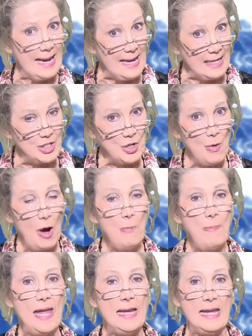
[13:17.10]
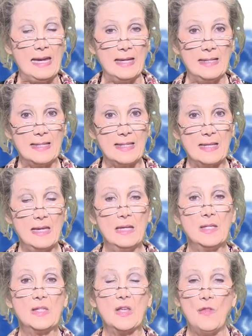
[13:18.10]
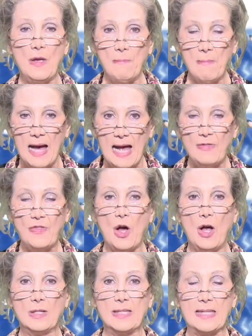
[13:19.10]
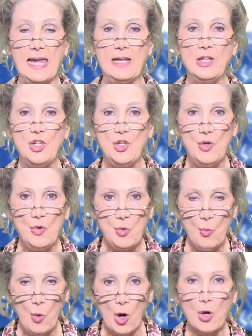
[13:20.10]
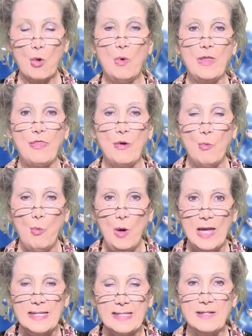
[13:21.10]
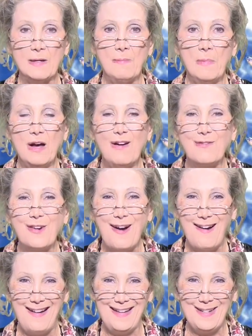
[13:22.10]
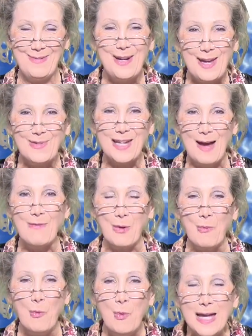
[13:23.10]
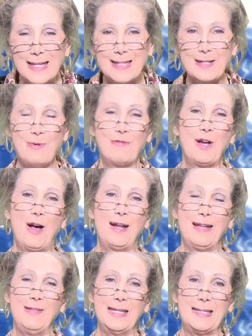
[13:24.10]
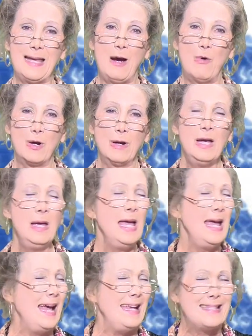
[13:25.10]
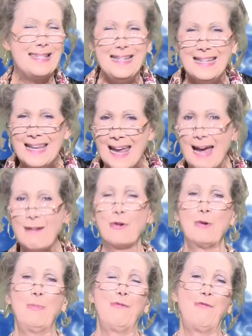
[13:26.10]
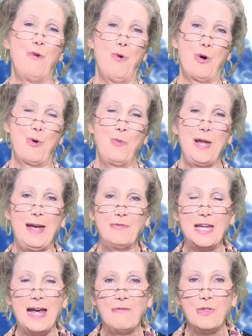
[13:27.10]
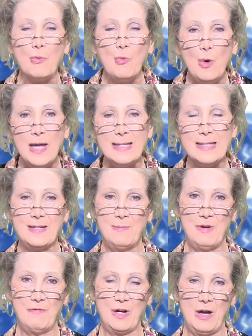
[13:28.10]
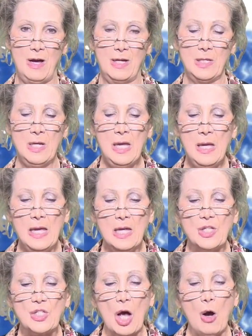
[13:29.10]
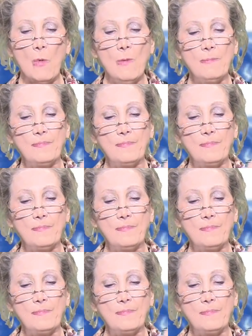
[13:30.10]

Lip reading: into obedience so that my thoughts can work with the wisdom of God. We have to have the wisdom of God in this hour. As never before, we have to have the wisdom of God. So,